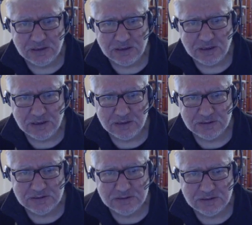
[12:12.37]

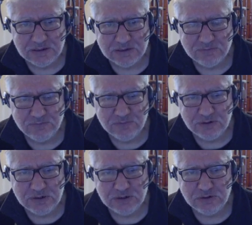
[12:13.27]
it's
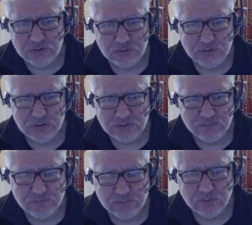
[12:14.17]
very intuitive
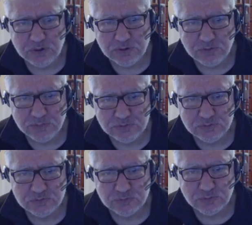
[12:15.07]
for an open
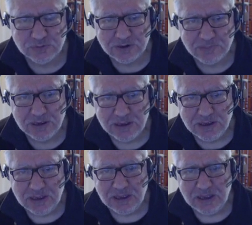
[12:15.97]
source program,
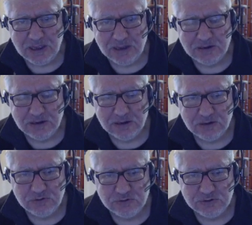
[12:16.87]
and
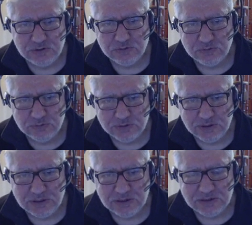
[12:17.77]
usually Googling
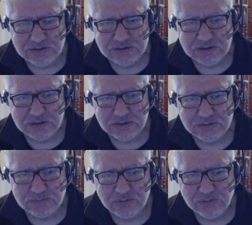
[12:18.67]
things
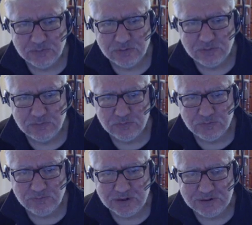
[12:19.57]
will
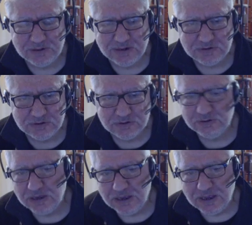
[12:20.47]
find an answer.
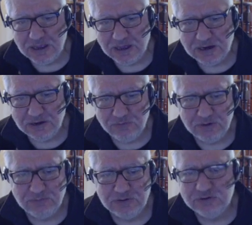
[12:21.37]
And even if there's